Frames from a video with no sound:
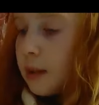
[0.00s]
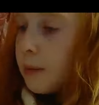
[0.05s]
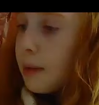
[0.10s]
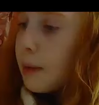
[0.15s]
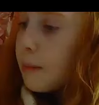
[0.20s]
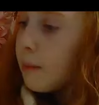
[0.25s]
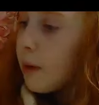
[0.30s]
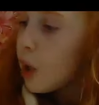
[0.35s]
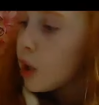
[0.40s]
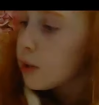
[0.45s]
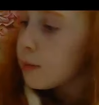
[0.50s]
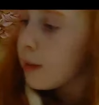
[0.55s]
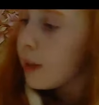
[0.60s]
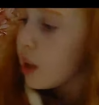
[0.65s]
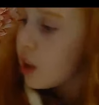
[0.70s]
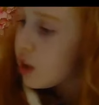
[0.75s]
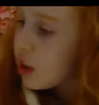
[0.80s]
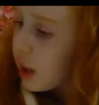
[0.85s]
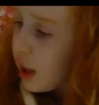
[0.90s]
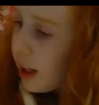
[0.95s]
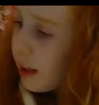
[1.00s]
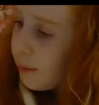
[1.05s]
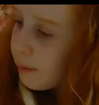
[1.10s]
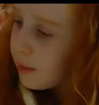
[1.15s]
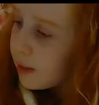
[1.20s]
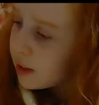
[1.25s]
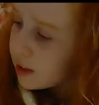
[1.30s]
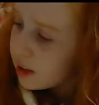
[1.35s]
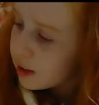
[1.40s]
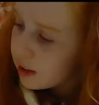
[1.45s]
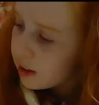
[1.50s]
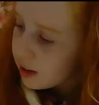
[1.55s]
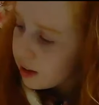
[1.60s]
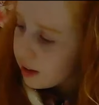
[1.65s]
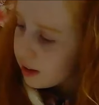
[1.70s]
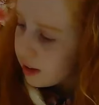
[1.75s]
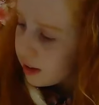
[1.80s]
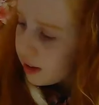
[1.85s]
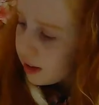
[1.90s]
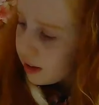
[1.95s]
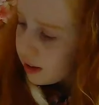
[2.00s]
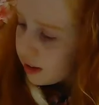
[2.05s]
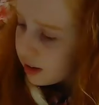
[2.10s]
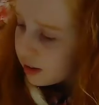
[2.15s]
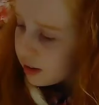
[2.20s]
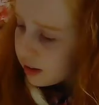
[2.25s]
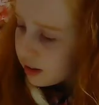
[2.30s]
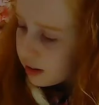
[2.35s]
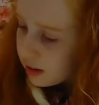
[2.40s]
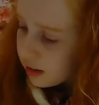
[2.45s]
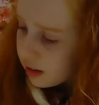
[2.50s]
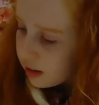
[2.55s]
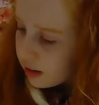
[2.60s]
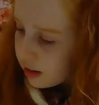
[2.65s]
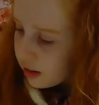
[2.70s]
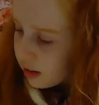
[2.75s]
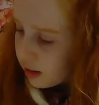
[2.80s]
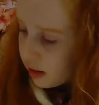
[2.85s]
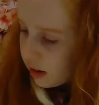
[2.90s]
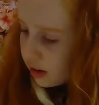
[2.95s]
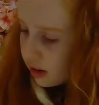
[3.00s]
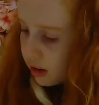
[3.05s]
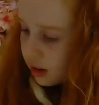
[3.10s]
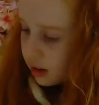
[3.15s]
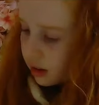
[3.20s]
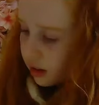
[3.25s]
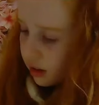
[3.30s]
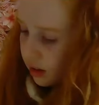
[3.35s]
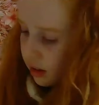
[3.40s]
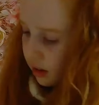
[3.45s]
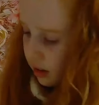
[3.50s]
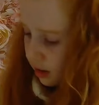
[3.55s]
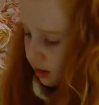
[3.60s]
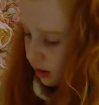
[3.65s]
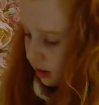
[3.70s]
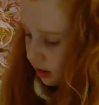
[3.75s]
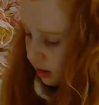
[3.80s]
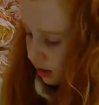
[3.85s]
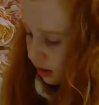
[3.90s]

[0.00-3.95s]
gonna be marshmallow slime. If you like, uh